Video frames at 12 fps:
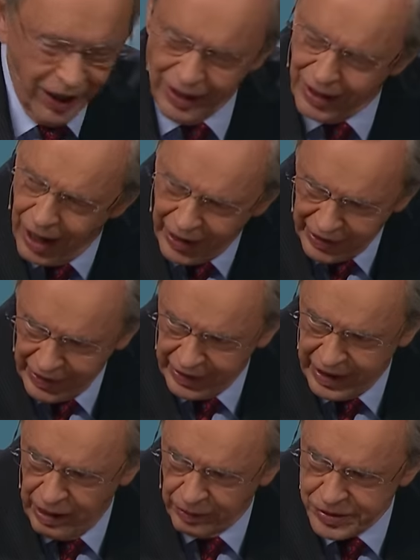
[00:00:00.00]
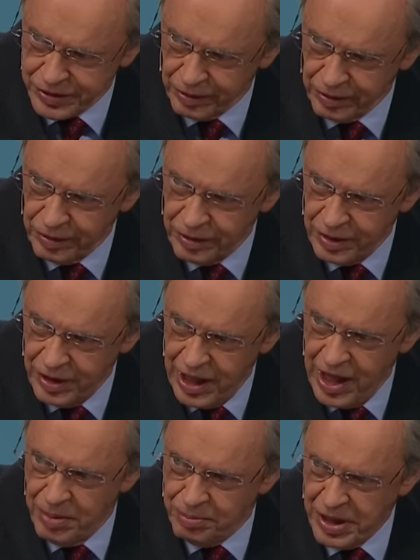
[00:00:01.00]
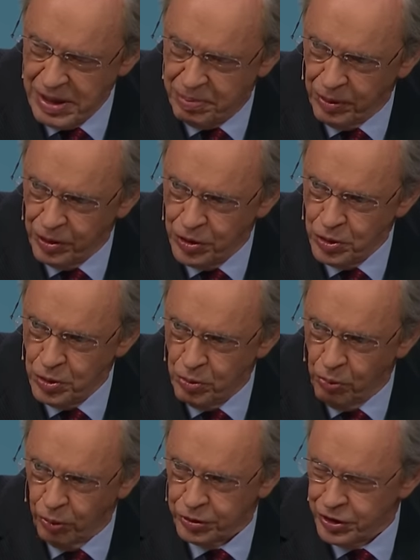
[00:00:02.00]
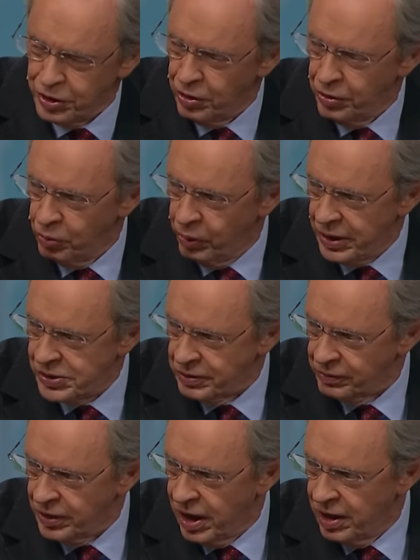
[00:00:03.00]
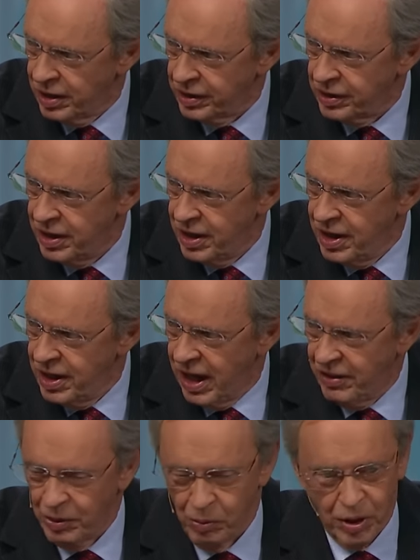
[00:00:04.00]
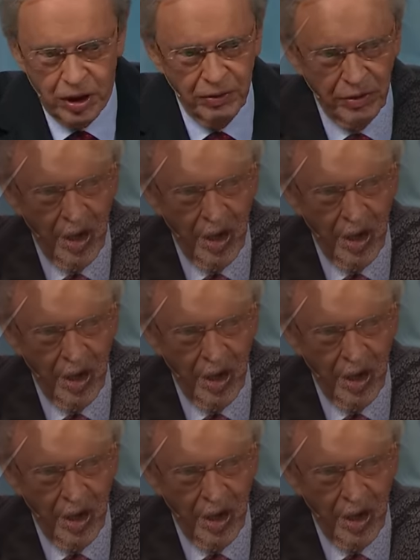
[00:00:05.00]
godly counsel. People who want to know the ways of God and the work of